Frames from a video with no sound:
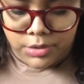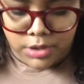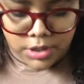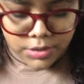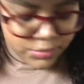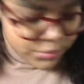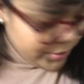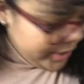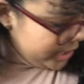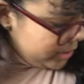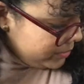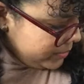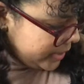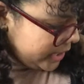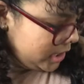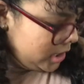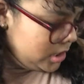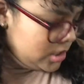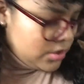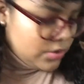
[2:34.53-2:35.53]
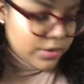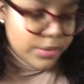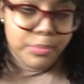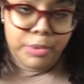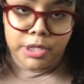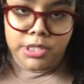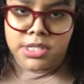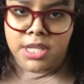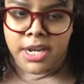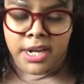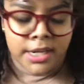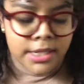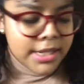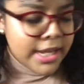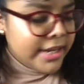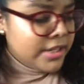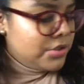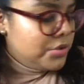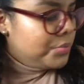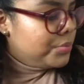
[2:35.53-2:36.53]
rereads, or books that I'd
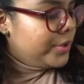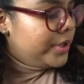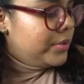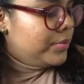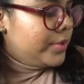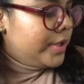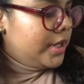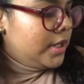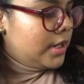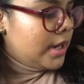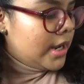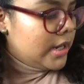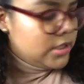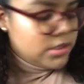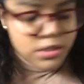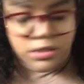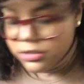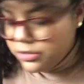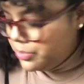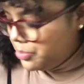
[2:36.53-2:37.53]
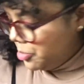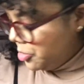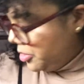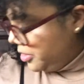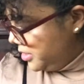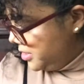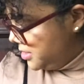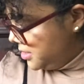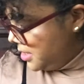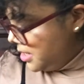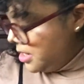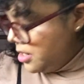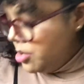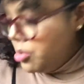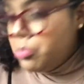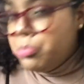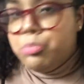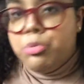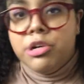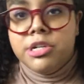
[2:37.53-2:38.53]
like to reread, adult books,
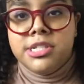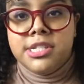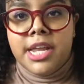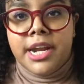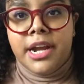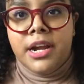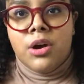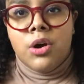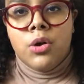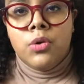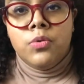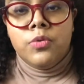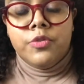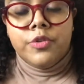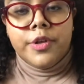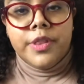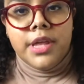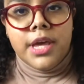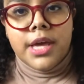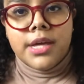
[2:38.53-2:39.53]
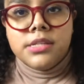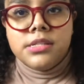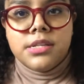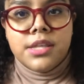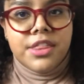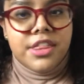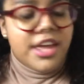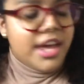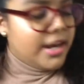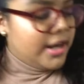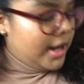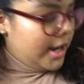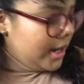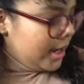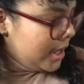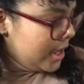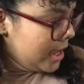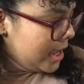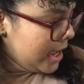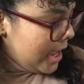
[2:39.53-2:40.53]
books that I own for the
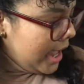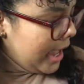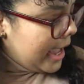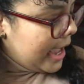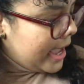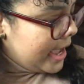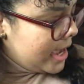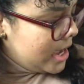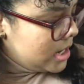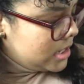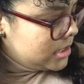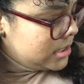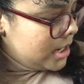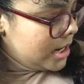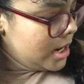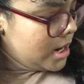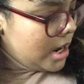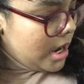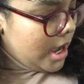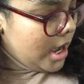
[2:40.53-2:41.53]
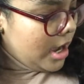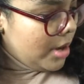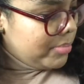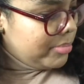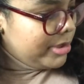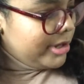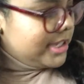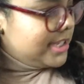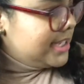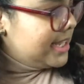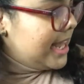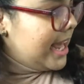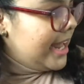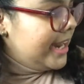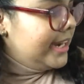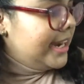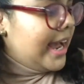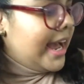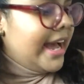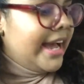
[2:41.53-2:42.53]
aesthetic, and books
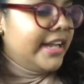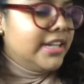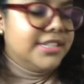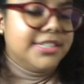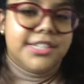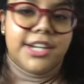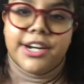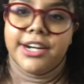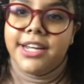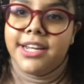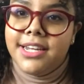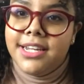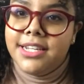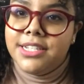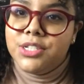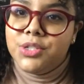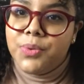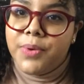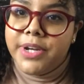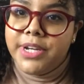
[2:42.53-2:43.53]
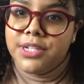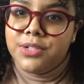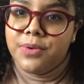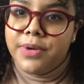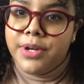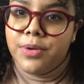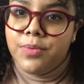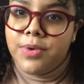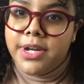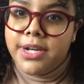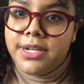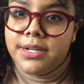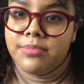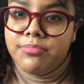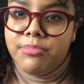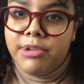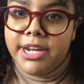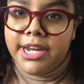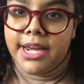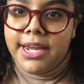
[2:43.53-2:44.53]
that I started in 2021
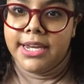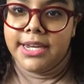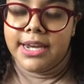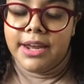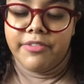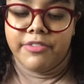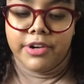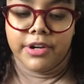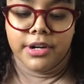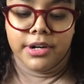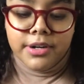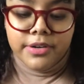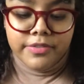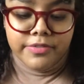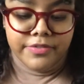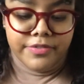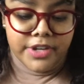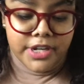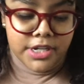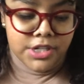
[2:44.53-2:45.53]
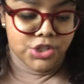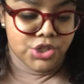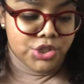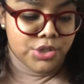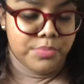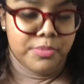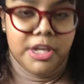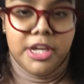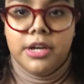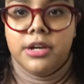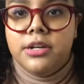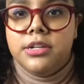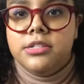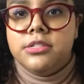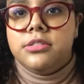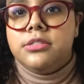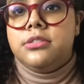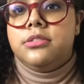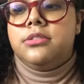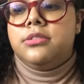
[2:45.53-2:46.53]
but I never finished
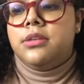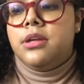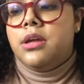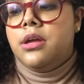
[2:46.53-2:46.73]
because